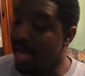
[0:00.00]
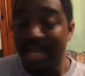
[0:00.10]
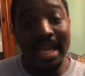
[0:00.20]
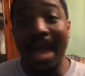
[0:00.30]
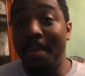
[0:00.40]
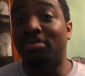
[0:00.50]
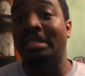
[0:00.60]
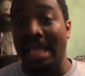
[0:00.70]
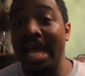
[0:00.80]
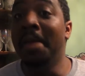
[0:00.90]
You got about
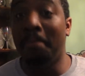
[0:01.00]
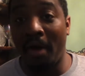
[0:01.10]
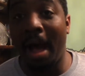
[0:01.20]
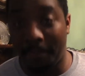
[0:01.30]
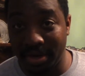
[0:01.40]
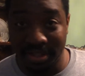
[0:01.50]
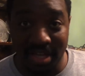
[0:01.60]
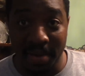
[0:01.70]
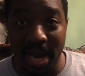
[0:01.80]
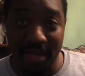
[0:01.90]
10 properties
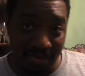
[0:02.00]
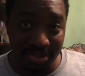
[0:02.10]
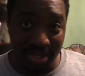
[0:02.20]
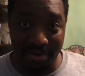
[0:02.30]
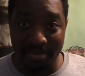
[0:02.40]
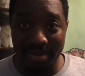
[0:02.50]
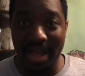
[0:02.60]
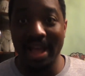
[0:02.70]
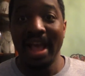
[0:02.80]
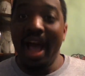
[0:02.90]
coming out this year.
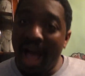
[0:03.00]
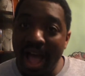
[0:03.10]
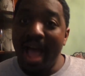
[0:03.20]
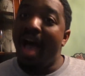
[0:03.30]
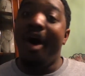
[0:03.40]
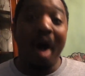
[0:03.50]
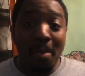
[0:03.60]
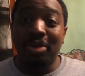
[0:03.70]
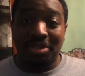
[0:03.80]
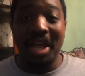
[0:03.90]

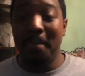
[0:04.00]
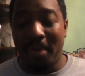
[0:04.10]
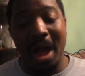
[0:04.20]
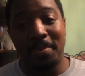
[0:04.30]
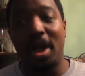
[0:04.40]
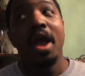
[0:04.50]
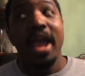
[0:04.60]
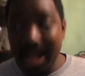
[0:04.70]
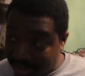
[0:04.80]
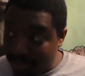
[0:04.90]
Almost 10 properties.
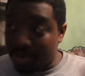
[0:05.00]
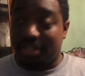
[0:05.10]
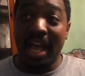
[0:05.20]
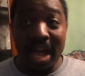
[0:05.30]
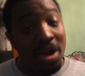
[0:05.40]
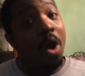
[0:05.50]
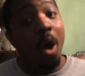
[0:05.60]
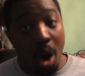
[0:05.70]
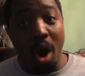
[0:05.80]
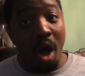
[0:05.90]
It's either 10
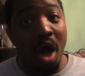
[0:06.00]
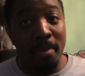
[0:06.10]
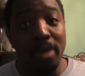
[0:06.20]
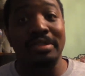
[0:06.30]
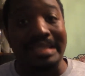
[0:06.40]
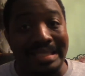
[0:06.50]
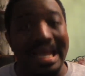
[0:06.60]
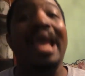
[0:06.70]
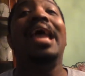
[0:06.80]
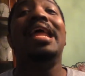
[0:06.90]
or almost
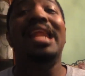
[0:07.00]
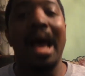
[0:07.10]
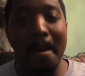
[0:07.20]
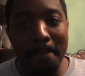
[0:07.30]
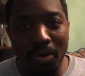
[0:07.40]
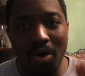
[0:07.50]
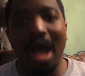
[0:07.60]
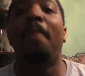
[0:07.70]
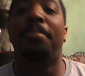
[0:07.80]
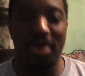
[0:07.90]
10
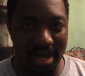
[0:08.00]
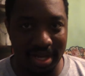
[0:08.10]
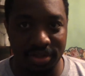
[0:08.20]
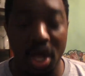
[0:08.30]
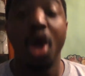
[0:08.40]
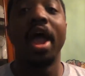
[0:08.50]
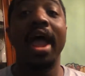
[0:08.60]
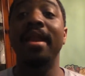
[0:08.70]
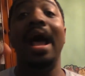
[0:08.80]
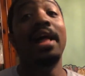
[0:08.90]
properties.
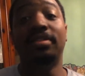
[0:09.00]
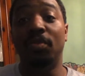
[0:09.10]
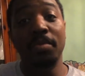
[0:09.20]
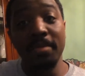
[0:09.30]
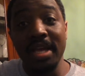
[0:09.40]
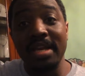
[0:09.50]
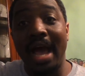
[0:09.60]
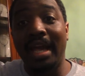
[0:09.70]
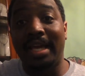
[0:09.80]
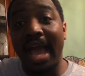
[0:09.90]
And that's me
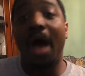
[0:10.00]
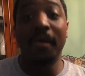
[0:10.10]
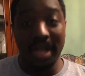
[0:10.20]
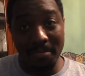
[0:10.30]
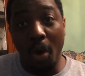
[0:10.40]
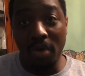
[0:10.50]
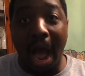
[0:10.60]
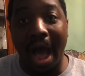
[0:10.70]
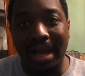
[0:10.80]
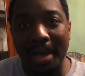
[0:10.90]
not counting
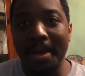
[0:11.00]
MODOK,